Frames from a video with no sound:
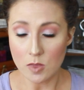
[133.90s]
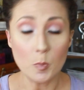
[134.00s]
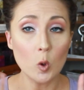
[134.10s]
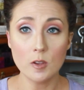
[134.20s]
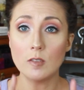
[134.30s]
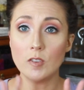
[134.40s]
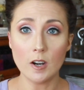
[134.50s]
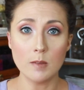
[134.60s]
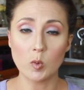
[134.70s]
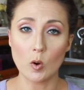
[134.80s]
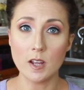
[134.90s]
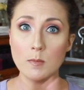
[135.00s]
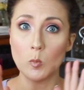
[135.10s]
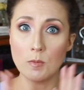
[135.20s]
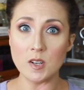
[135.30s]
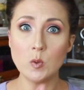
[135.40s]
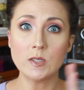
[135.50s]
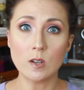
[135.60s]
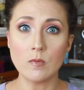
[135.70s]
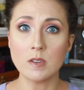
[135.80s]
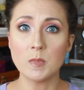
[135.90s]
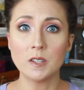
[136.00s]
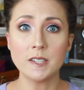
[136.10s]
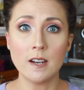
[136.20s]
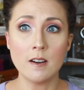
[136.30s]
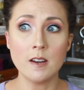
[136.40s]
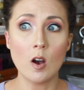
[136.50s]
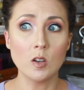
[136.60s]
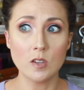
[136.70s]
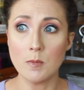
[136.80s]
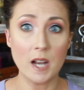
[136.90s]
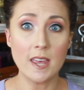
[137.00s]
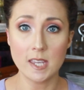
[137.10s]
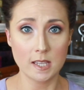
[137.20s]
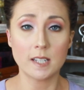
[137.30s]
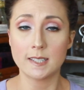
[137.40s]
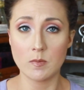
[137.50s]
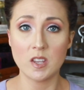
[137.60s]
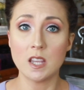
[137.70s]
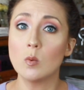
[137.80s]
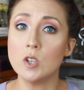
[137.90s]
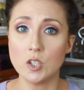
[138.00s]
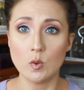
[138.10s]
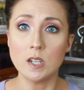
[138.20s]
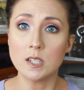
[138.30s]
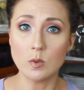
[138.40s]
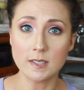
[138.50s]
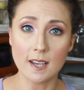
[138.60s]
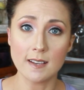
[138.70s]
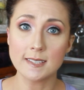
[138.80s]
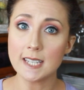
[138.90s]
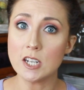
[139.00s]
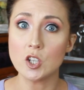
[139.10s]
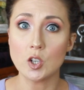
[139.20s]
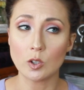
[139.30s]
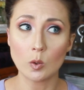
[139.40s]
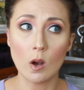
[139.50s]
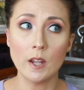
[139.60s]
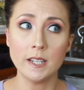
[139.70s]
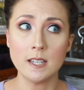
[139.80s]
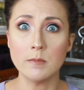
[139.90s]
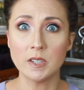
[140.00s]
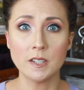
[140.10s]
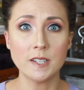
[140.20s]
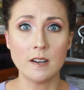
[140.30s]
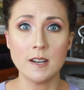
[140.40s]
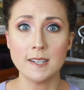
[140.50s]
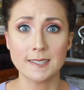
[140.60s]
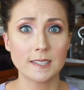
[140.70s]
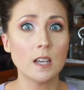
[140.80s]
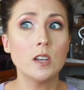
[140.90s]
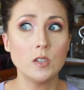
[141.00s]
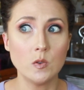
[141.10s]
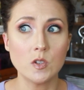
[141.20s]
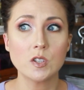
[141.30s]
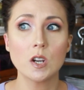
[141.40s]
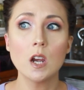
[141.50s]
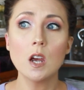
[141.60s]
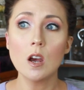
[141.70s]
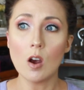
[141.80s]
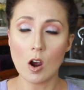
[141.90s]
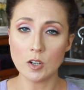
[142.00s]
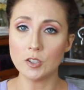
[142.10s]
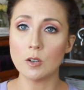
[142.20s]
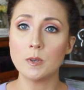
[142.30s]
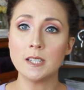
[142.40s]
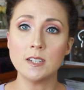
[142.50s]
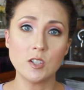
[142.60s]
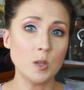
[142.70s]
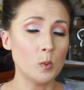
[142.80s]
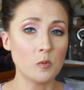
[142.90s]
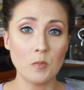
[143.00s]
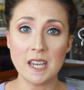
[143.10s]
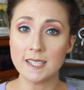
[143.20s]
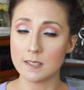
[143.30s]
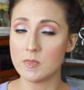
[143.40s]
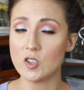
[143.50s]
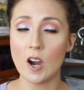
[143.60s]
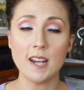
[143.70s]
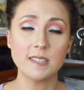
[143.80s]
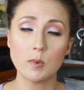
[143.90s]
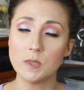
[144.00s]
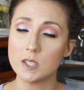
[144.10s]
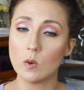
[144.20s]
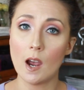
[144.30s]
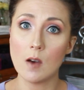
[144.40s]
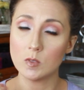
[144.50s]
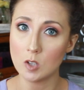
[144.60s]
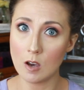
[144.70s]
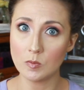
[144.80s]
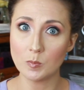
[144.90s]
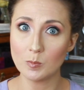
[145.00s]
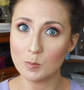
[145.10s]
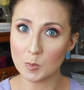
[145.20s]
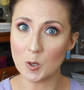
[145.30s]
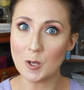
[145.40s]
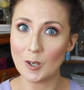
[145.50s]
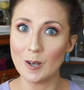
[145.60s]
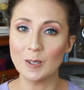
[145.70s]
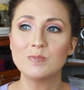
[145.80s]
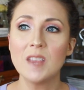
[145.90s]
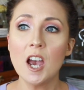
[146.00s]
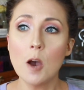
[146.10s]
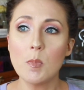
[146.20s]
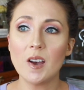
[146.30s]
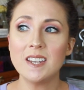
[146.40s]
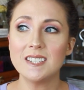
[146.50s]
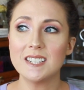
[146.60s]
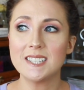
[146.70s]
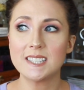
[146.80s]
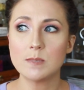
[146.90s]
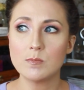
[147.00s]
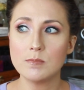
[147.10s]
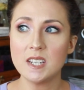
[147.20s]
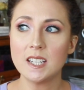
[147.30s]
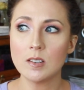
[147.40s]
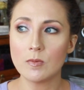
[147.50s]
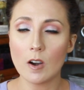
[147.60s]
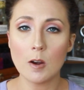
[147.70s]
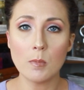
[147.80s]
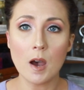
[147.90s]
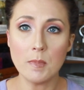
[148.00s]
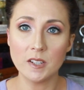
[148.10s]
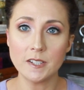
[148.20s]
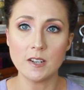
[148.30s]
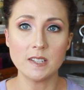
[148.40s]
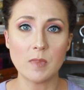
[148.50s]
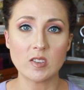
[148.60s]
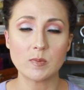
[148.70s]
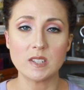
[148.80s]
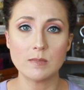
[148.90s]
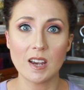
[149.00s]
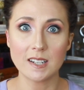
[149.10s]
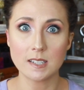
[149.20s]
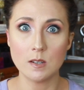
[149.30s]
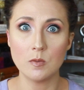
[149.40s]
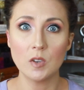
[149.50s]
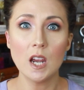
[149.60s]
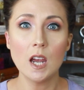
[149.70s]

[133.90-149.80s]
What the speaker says: both are very important. Women who serve in the military, I think that's something that we do need to assess, and gender equality in the military is a huge ongoing issue. We've made some strides, but we still have a lot more to go. But speaking from a military spouse perspective,